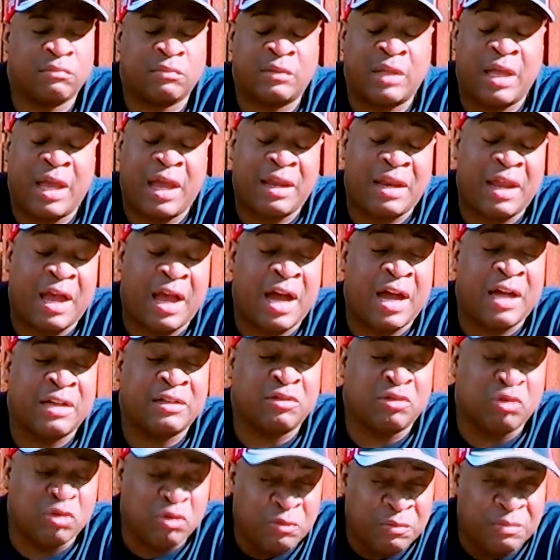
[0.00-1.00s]
that I
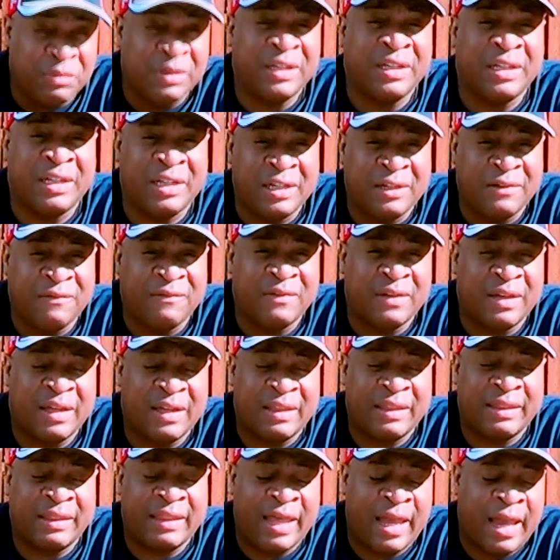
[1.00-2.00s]
do believe
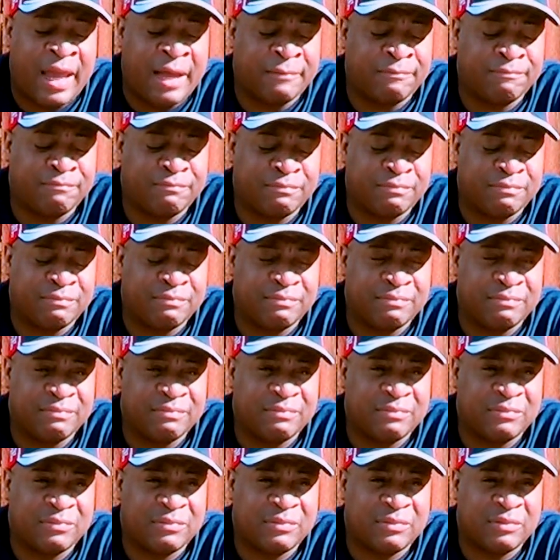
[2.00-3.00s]
that
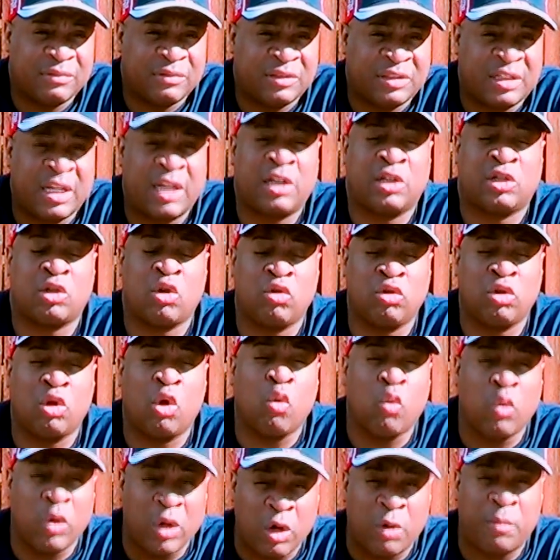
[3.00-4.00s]
San Antonio
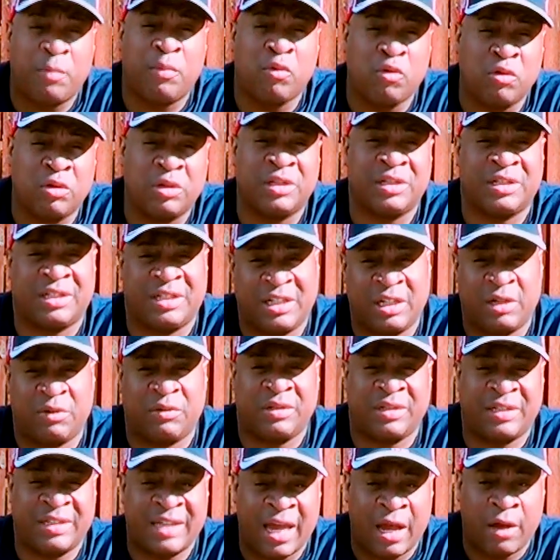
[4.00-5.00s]
will pull this
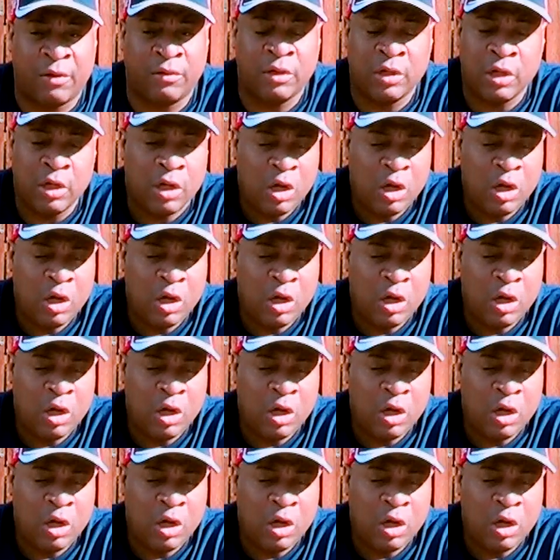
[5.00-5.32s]
series out.